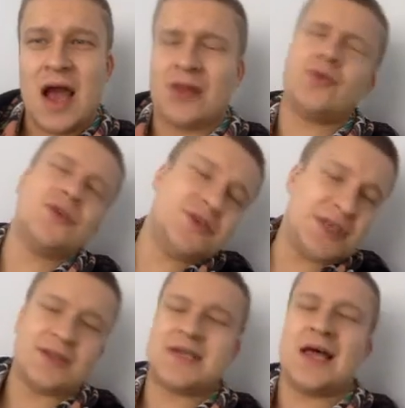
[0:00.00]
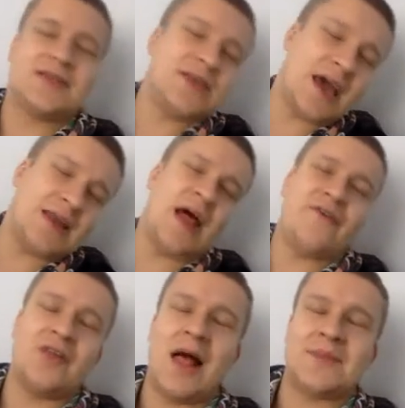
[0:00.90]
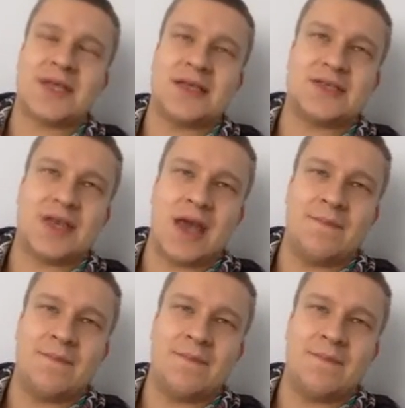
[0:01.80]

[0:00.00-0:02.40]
I know New Zealand had a second half collapse against